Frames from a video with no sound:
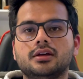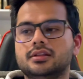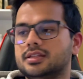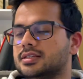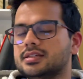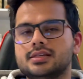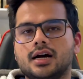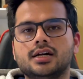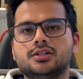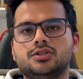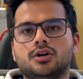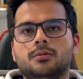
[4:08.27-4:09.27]
This is
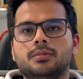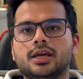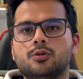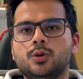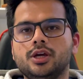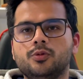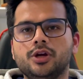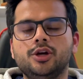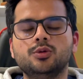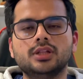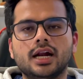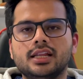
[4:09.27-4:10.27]
our job. Like we, we
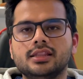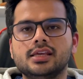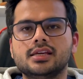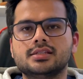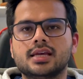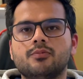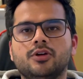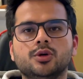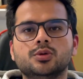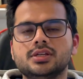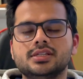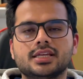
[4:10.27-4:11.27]
do that in the exam. We
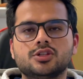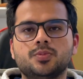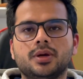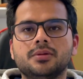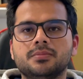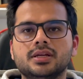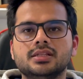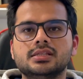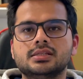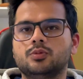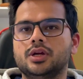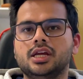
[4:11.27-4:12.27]
do these
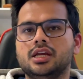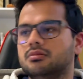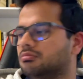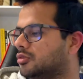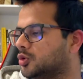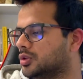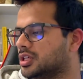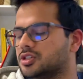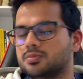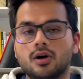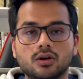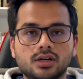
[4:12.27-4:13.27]
experiments. We do
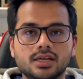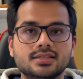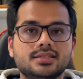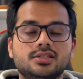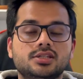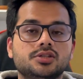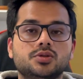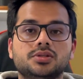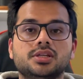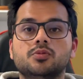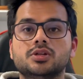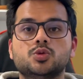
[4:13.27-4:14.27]
these mock tests just to
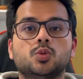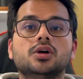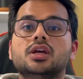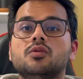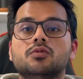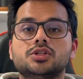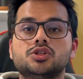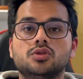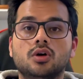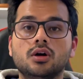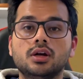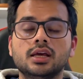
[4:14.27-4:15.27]
see what's working, what's
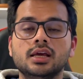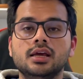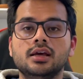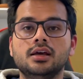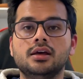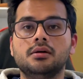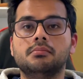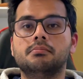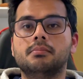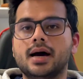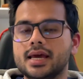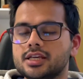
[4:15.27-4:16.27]
not.
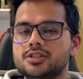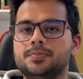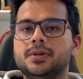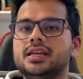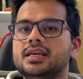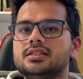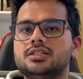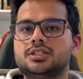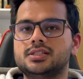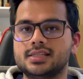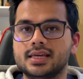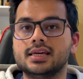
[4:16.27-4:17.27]
My experience
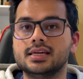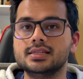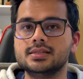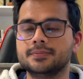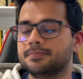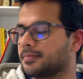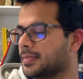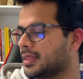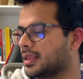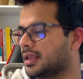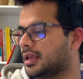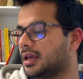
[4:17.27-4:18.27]
says,
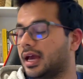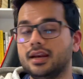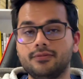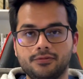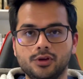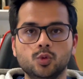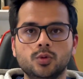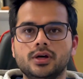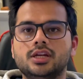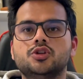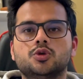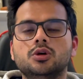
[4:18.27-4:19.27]
and if you were
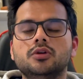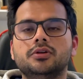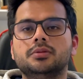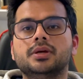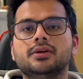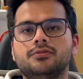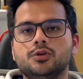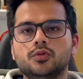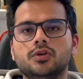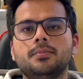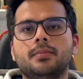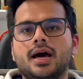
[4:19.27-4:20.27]
enrolled with me, if you
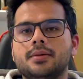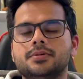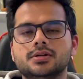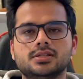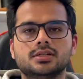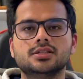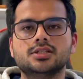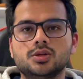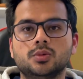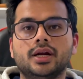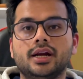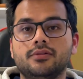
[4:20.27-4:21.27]
were my personal
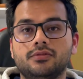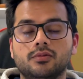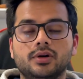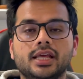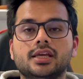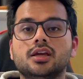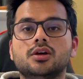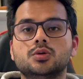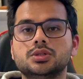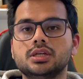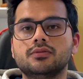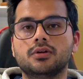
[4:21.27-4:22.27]
student, if you were taking
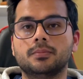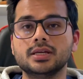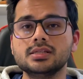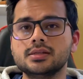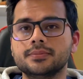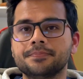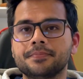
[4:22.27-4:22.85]
coaching from us,